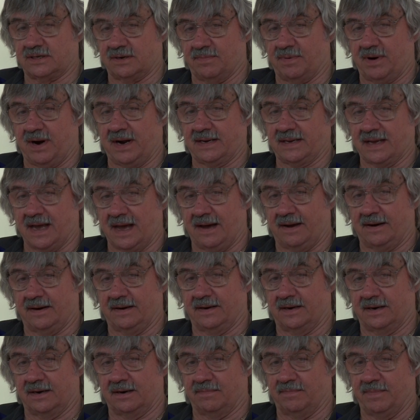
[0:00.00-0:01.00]
to break down a
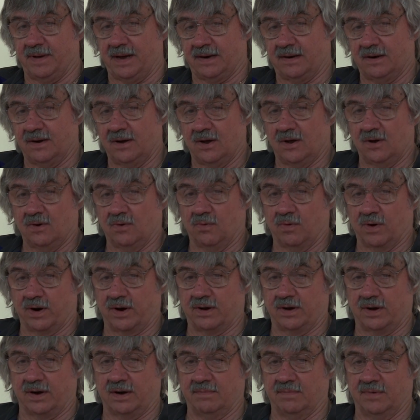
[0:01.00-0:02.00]
little bit, we're
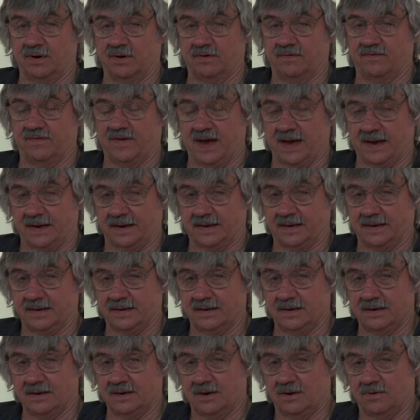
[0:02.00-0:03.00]
going to move in.
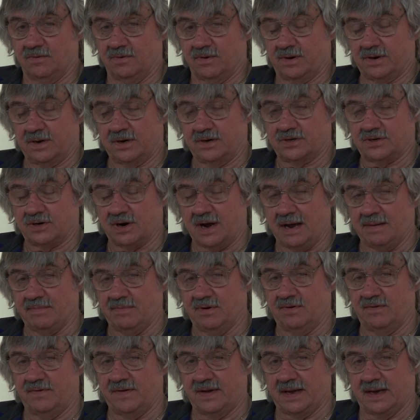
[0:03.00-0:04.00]
We're going to try
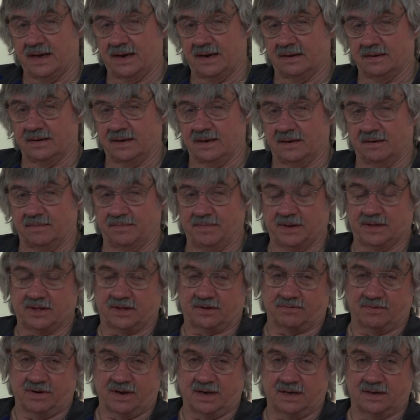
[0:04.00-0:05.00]
moving in a little bit,
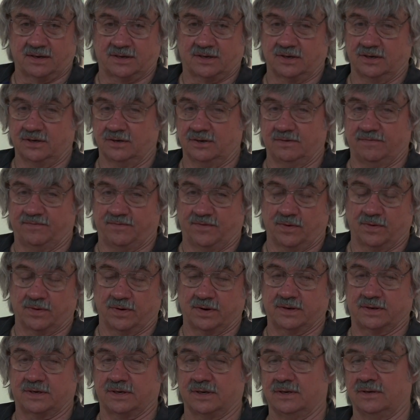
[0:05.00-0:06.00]
3 and 2, 4
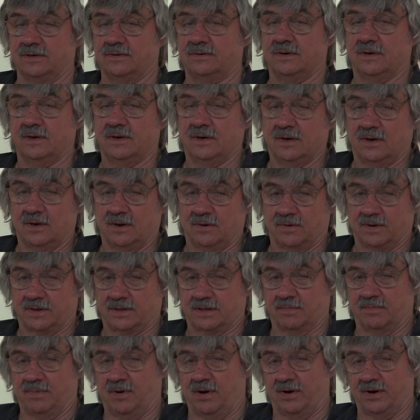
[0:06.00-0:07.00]
and 2, with
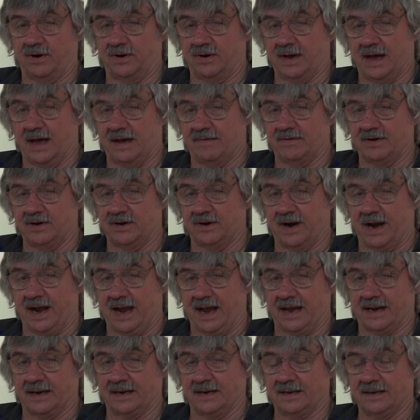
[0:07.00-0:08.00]
the ball you have in your
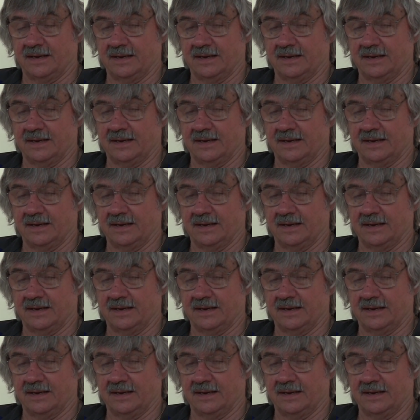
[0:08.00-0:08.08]
hand.